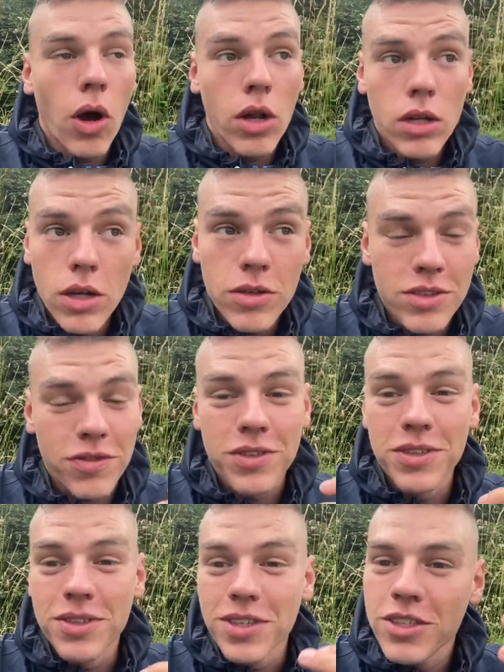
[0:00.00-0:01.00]
loads of
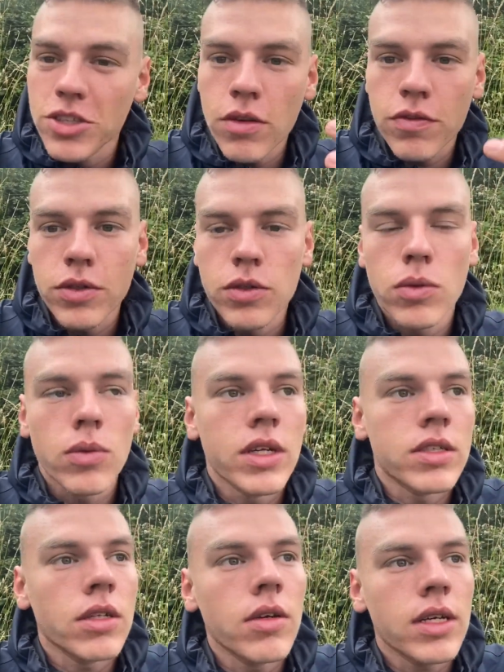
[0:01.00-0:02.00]
food junk food all
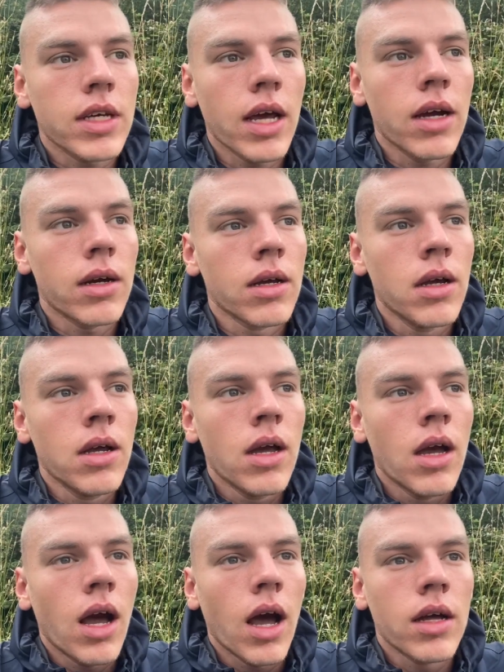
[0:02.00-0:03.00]
this they don't care
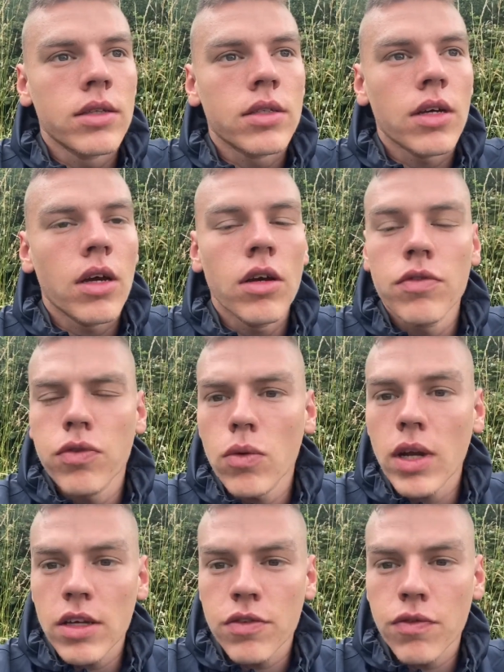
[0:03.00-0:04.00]
and overall
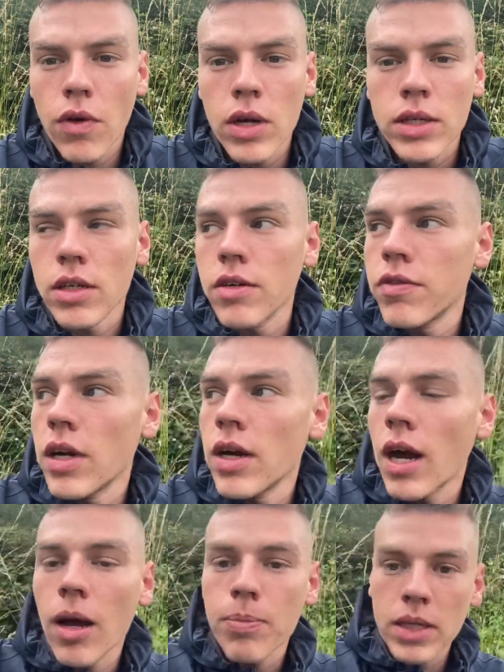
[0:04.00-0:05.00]
that's fine if they're
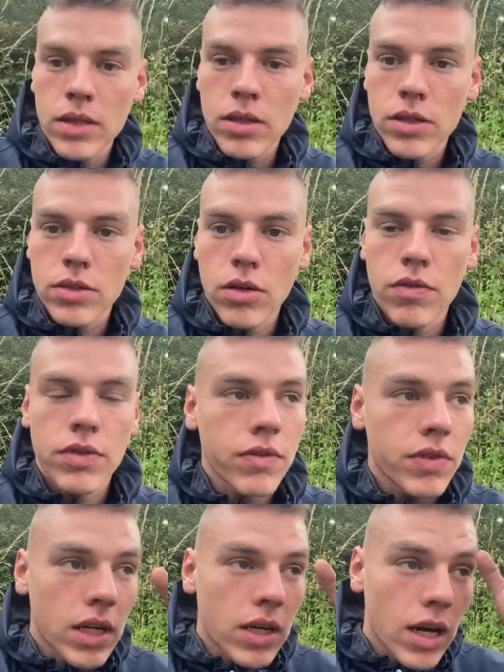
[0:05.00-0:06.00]
happy in themselves and
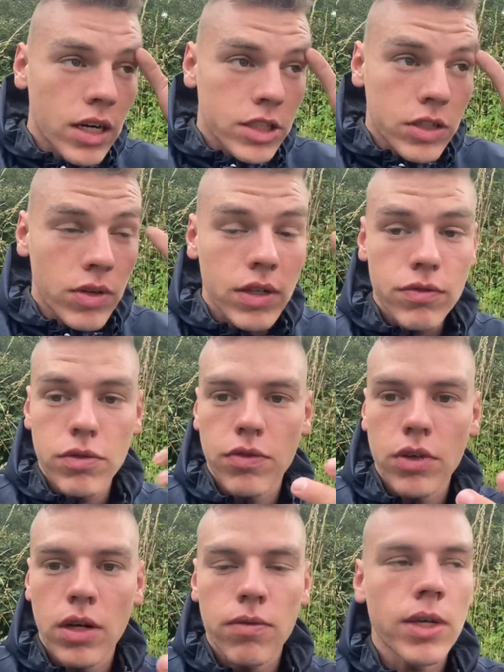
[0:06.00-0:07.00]
if they're actually grateful
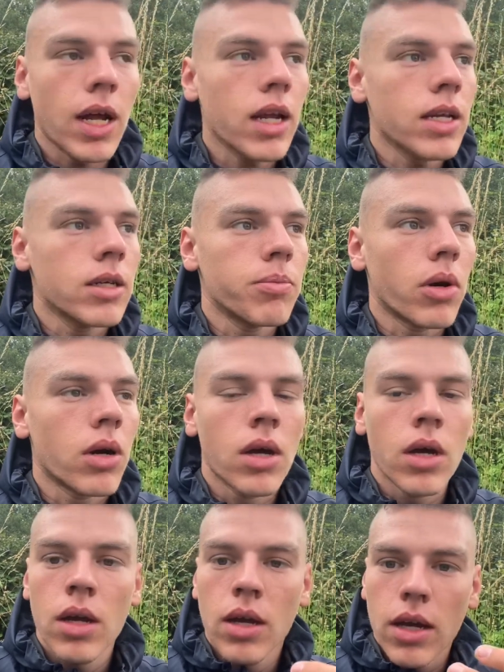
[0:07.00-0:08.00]
for their own reality but
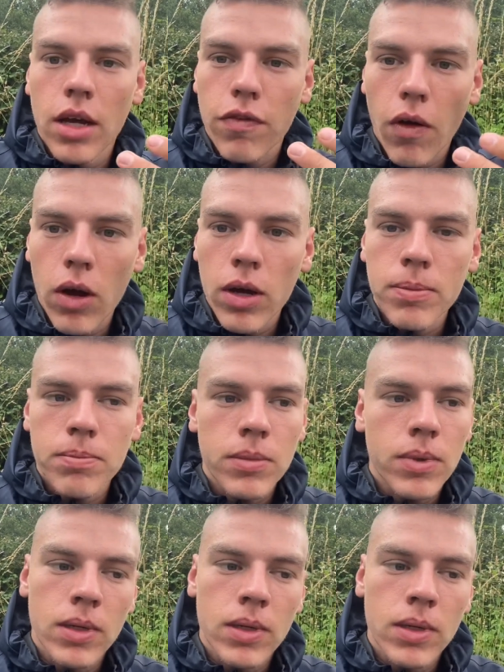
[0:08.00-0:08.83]
if i'm